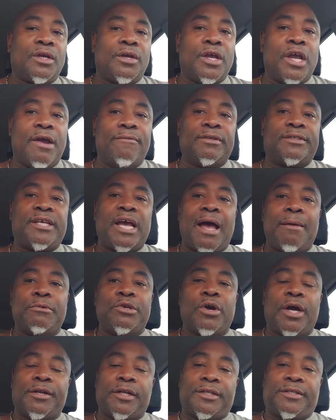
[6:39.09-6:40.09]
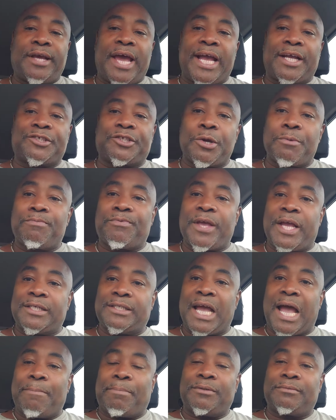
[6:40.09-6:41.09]
Every time you're under attack, certain things
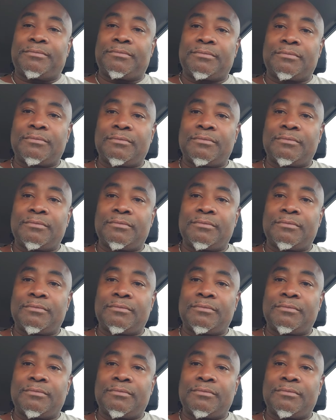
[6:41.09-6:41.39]
happen.